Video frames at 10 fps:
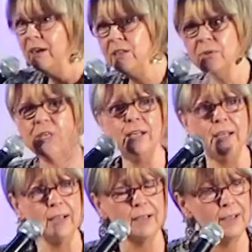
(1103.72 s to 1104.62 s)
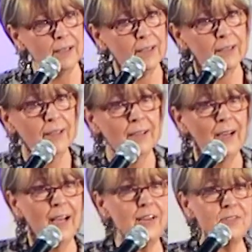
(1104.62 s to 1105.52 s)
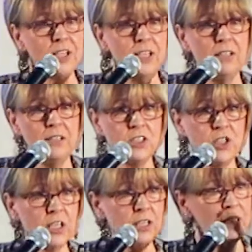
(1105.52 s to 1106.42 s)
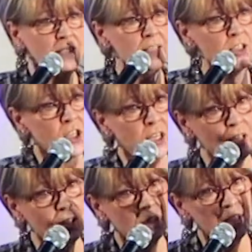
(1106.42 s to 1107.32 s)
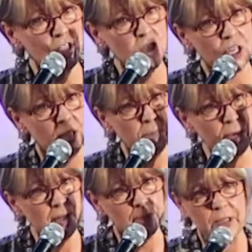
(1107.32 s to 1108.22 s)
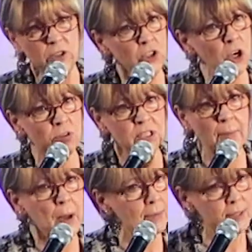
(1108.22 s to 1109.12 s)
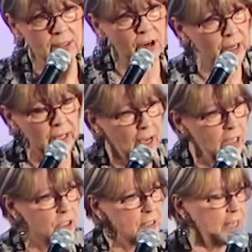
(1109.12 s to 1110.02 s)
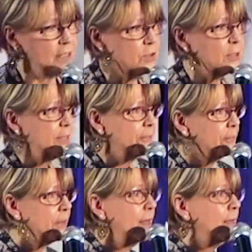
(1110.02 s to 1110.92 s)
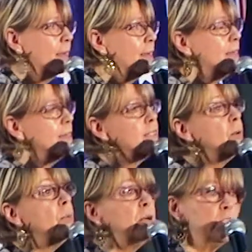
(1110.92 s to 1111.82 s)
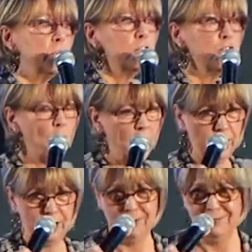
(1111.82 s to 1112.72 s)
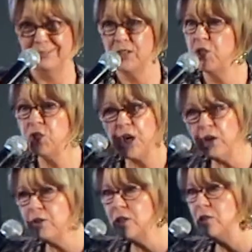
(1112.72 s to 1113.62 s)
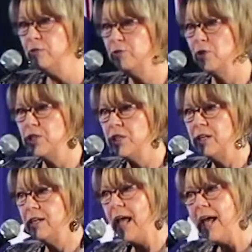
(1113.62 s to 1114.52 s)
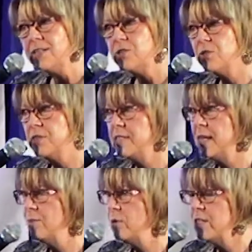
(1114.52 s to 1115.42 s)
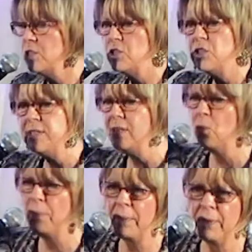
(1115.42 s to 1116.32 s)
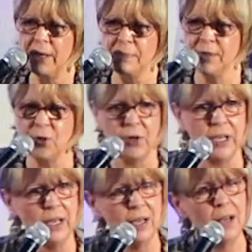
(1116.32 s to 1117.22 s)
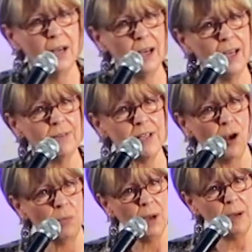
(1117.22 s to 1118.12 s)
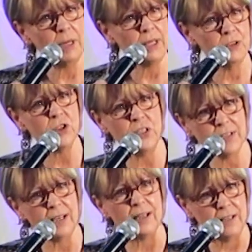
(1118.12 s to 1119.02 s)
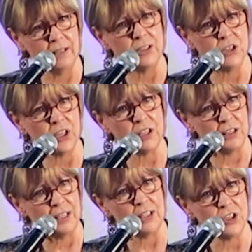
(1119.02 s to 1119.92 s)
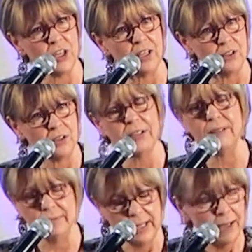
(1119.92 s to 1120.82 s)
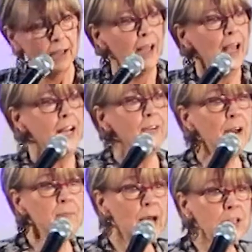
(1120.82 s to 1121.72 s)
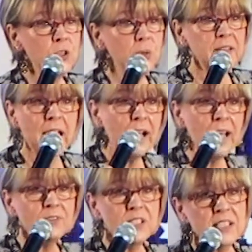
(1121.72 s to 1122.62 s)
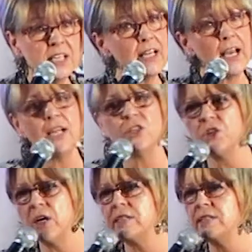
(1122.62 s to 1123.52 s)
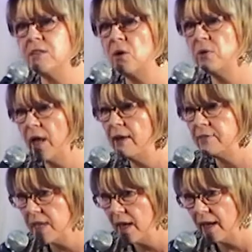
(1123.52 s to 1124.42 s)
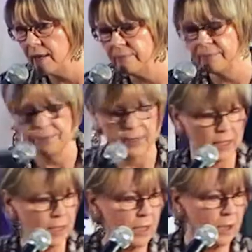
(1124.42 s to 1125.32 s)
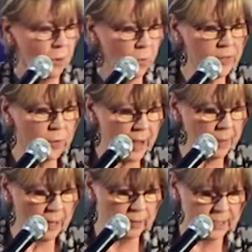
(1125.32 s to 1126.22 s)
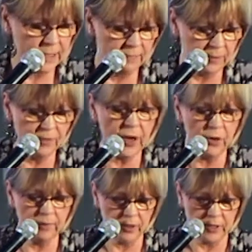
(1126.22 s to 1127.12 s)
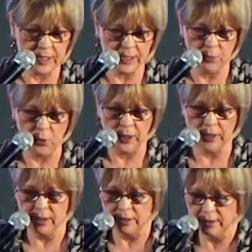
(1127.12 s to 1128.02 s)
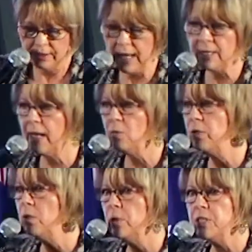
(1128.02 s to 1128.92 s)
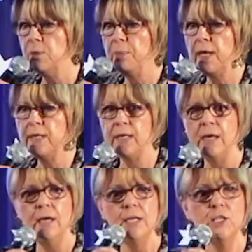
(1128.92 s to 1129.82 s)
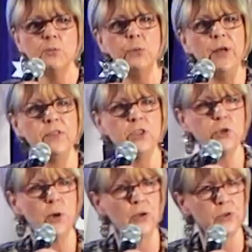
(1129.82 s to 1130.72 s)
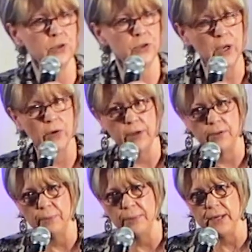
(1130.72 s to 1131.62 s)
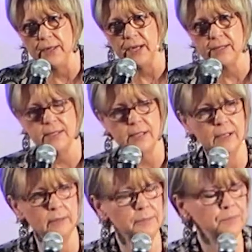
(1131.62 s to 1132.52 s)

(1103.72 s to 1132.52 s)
you kidding? I have to kill the chicken, clean the chicken, cook the chicken, bake the bread. No time. I'm sorry. I just can't do it." So he went to his daughter, shared the good fortune, and asked her the same question. She said, "Oh, Papa, I'm sorry. I have to help Mama. She's got to kill the chicken, clean the chicken, cook it. And if I'm not doing that, I have to study. I just don't have time." Well, the rabbi was very, very disappointed. And that night when he went to bed, he spread the trousers out on the bed next to him.